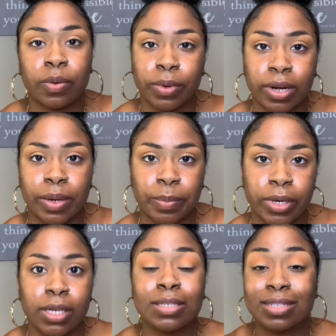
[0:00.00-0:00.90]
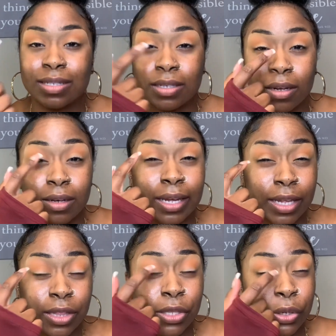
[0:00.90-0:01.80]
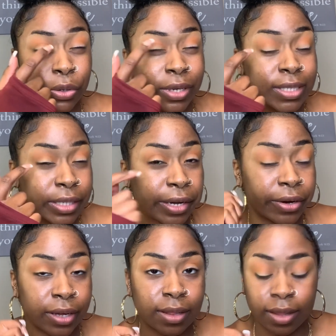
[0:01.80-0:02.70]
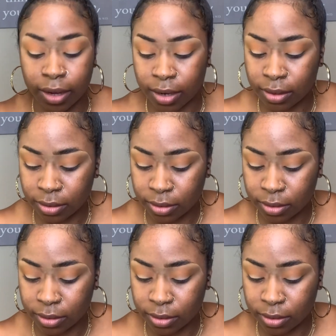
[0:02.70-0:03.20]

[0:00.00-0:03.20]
we're going to put still in the crease area there.